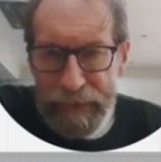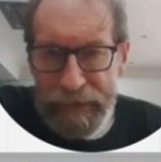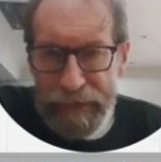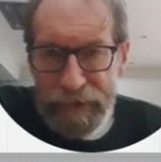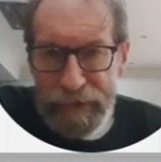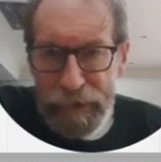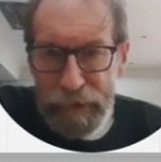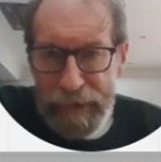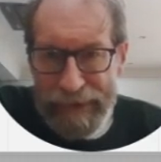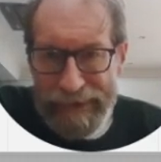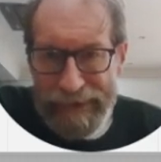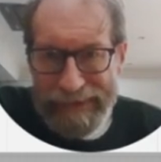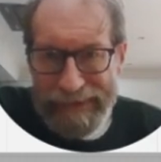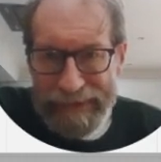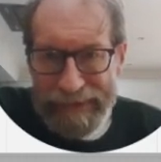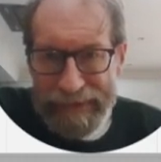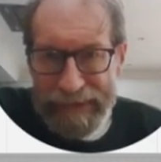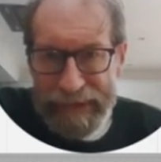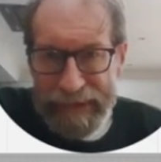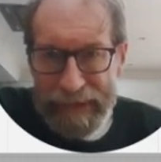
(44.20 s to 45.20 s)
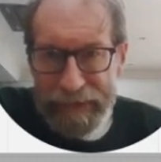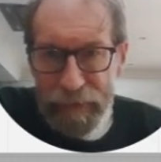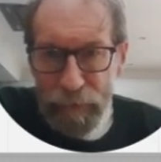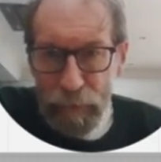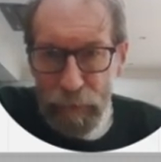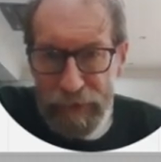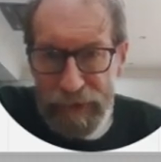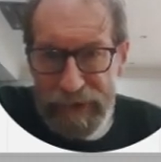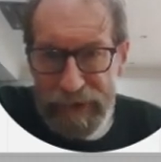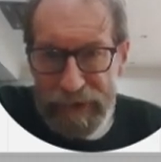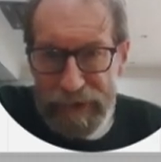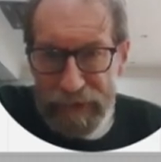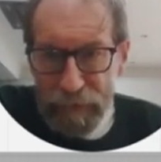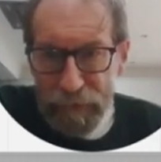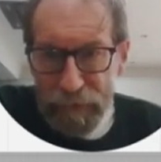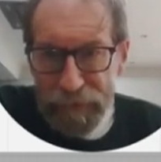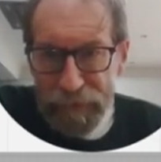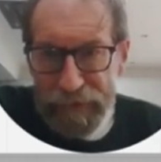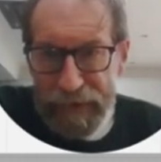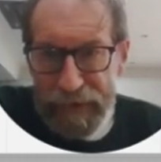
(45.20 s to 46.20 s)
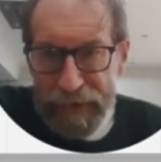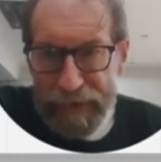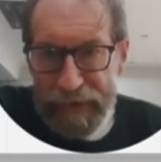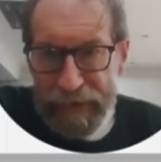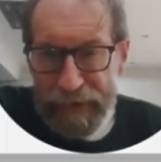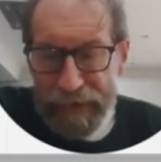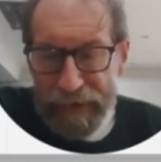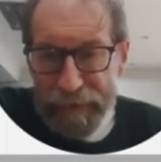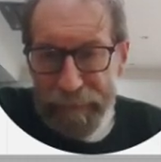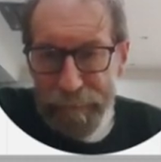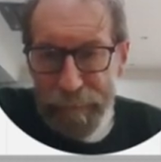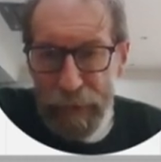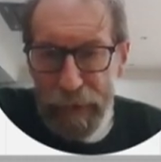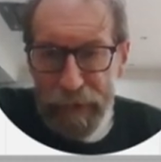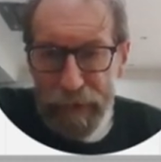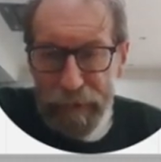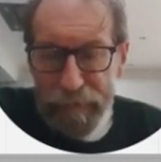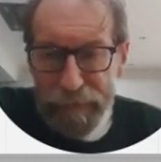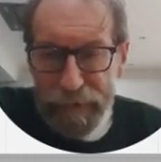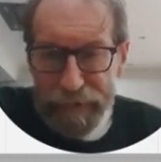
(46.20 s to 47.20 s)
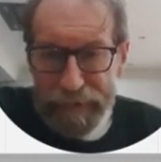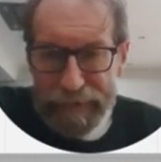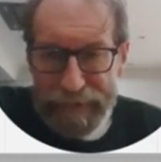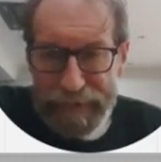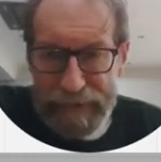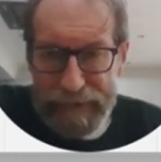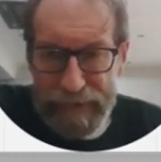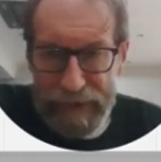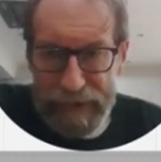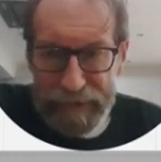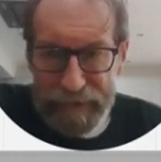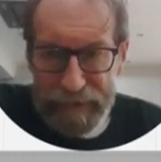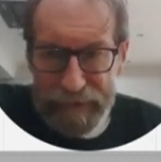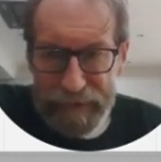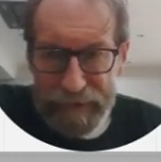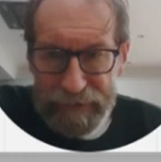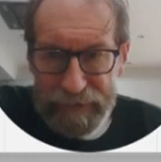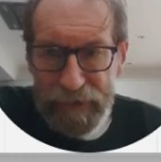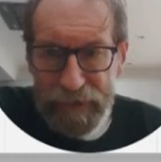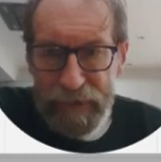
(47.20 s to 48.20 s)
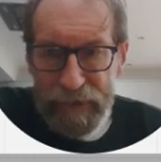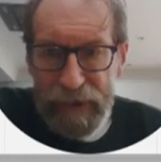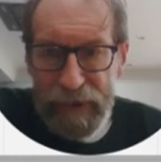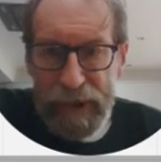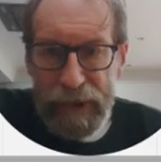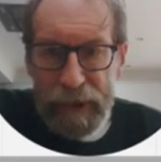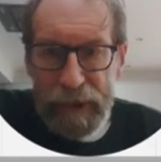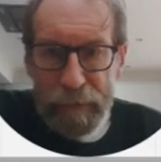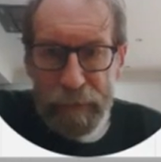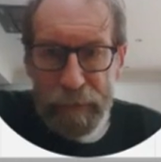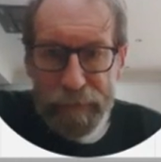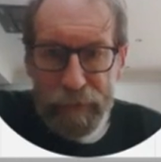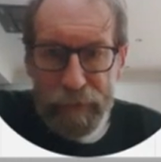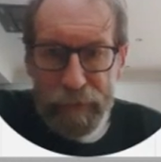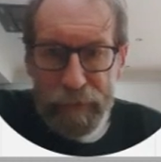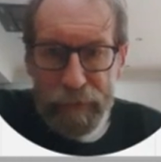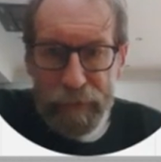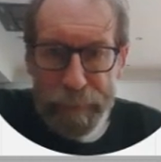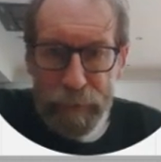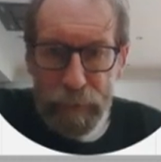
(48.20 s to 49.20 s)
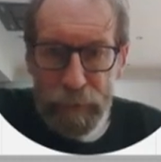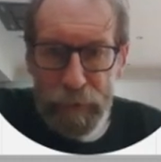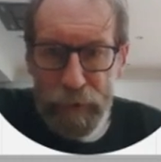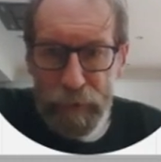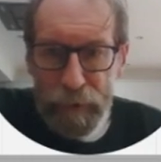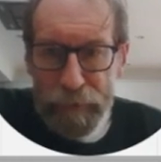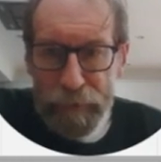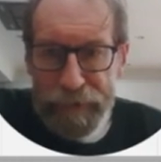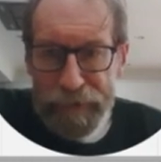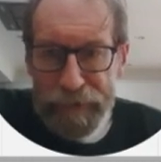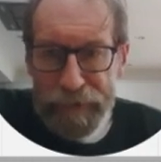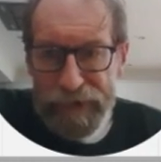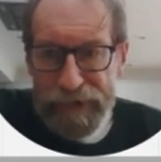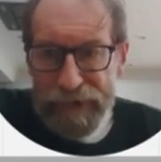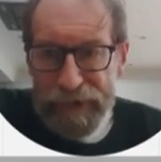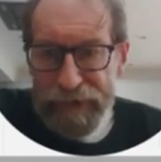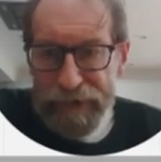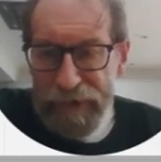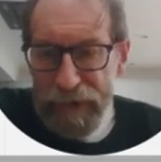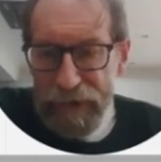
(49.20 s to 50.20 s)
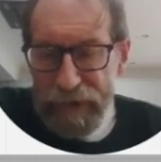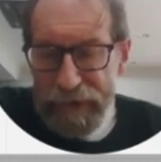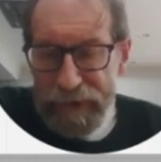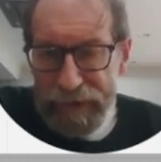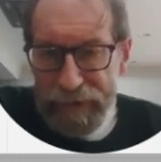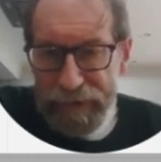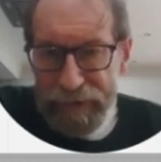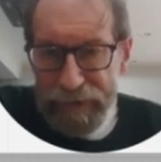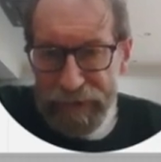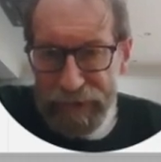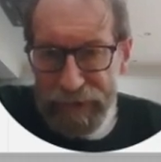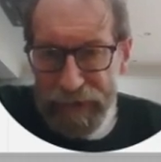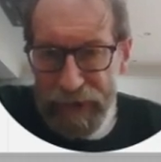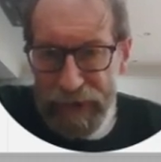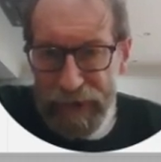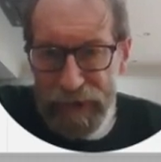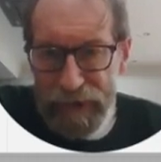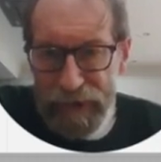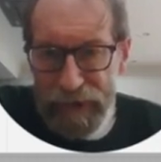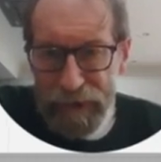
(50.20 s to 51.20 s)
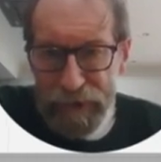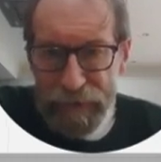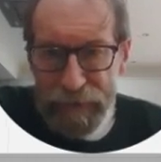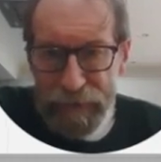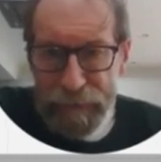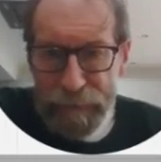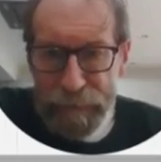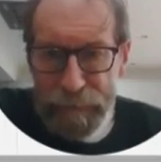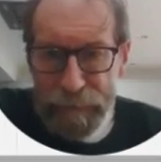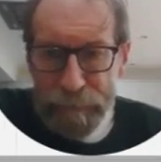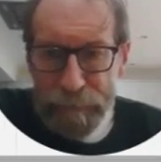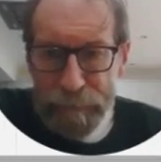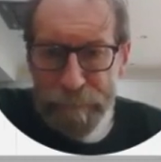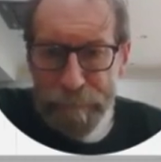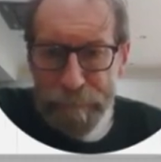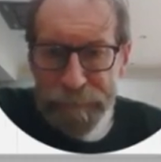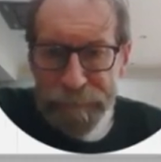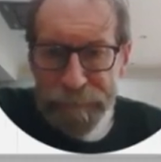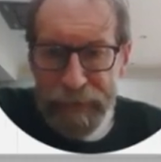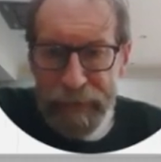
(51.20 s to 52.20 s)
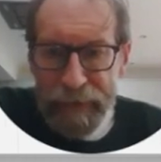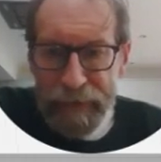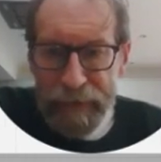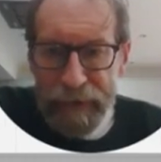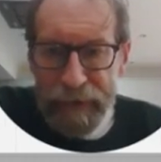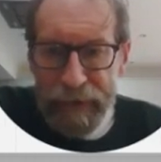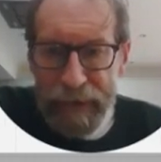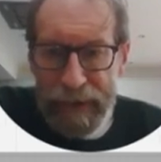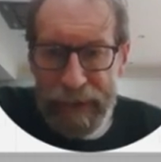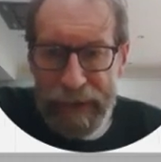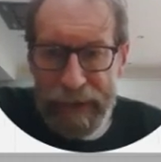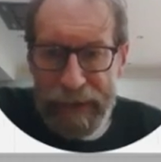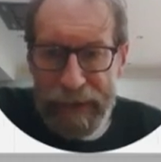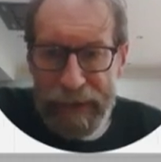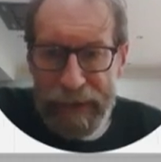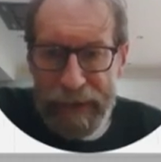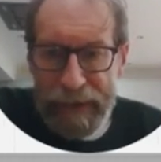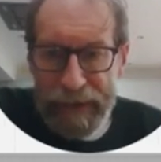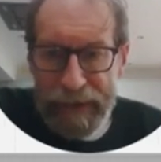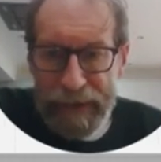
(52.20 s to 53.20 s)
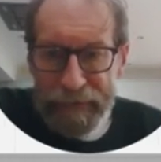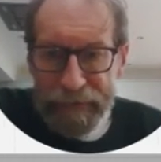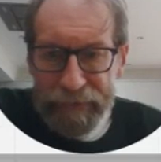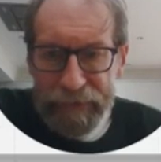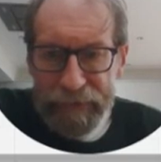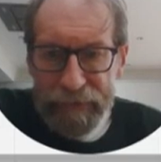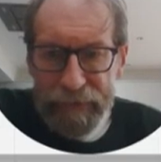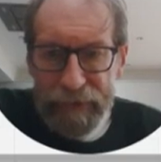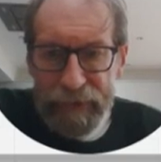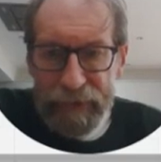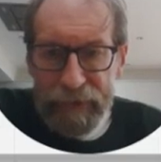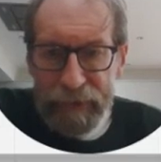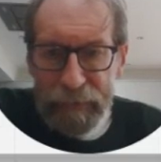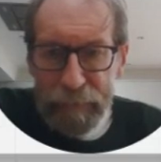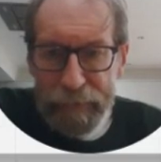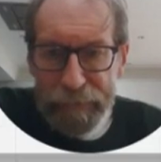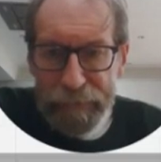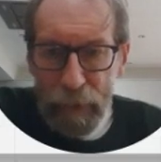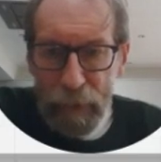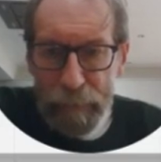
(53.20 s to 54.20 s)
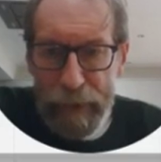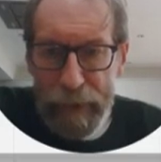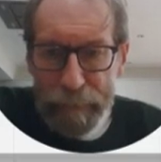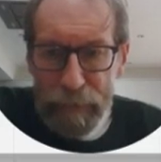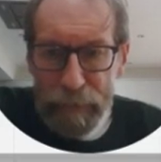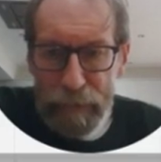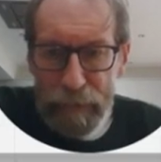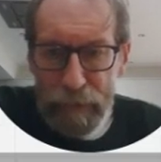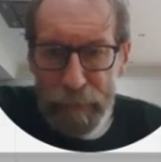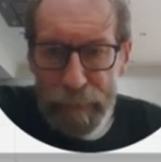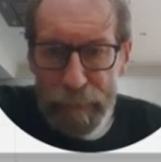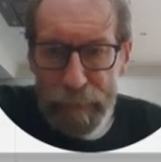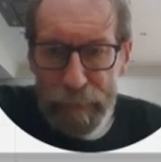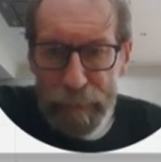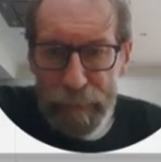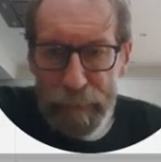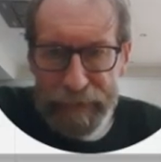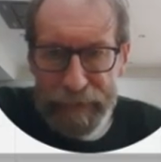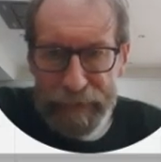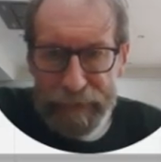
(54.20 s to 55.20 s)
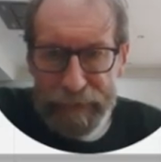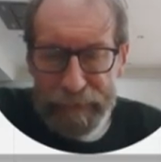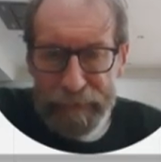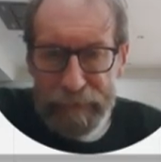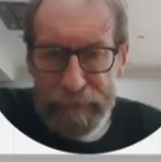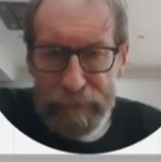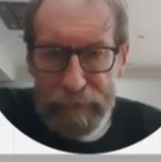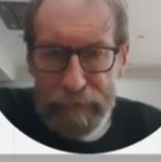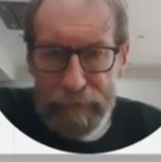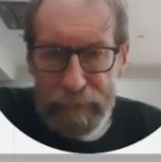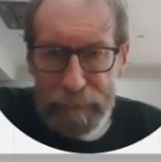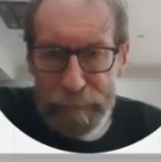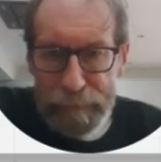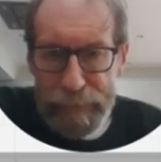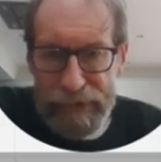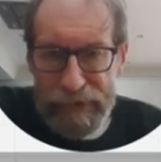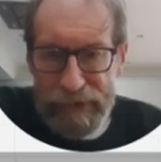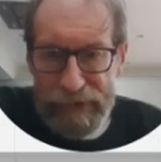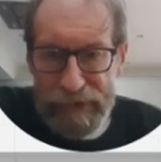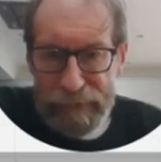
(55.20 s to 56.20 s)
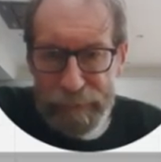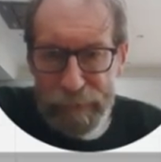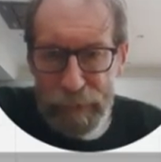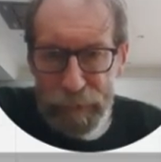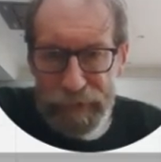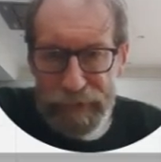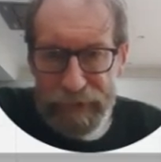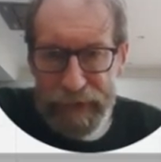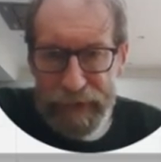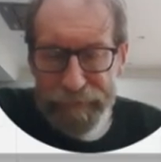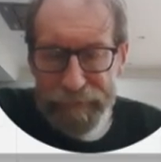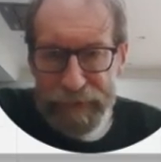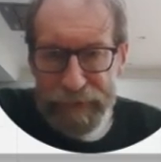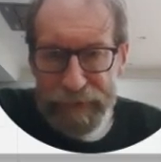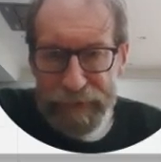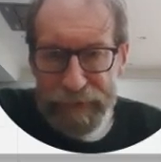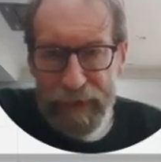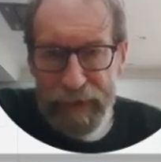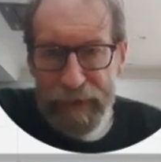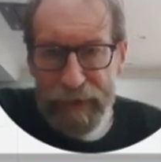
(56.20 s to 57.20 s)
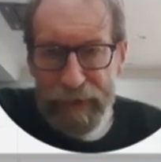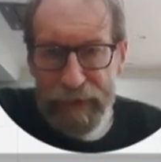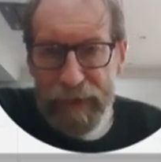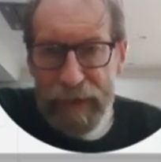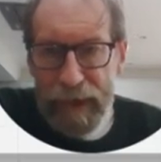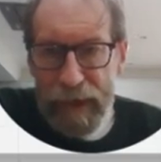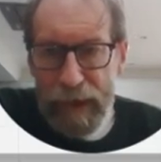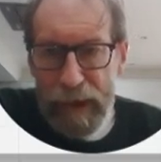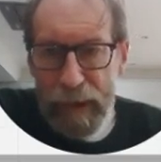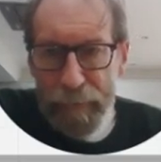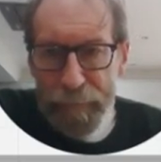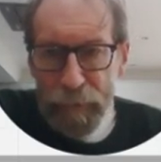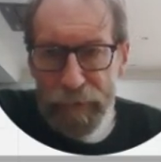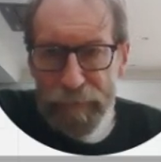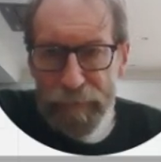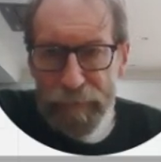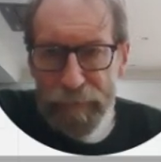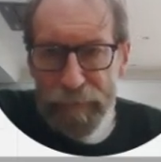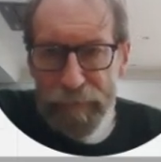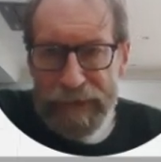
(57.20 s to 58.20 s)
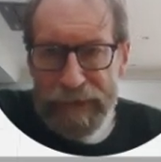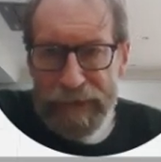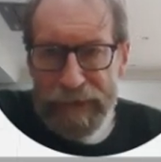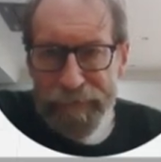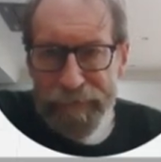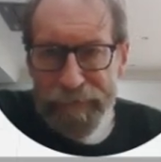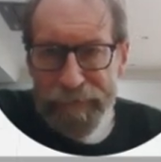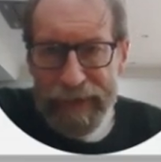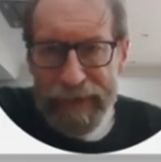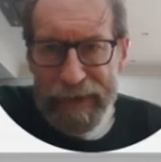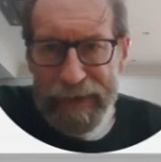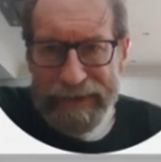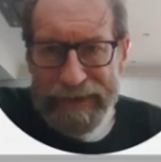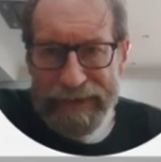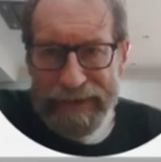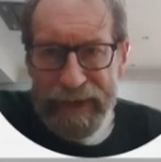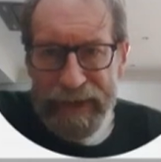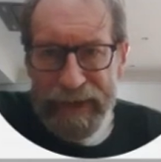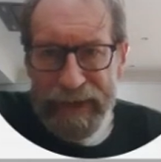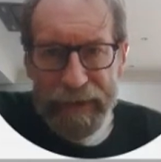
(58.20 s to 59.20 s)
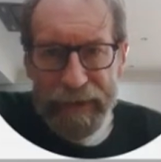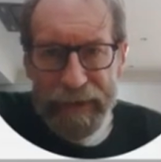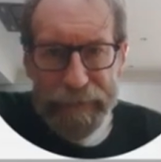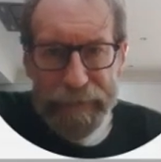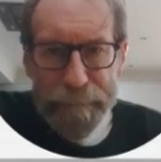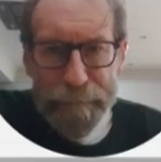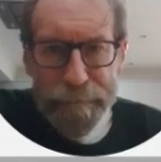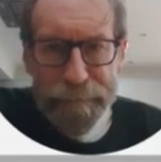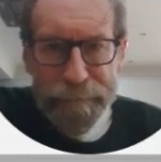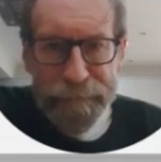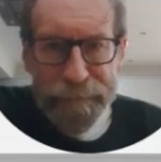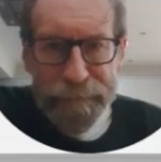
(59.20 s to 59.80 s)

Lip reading: interest in or skills in bio-friendly sectors. We've got people who are interested in early years education. And we've got people who are providing business support in Africa. I'm not going to really cover that today.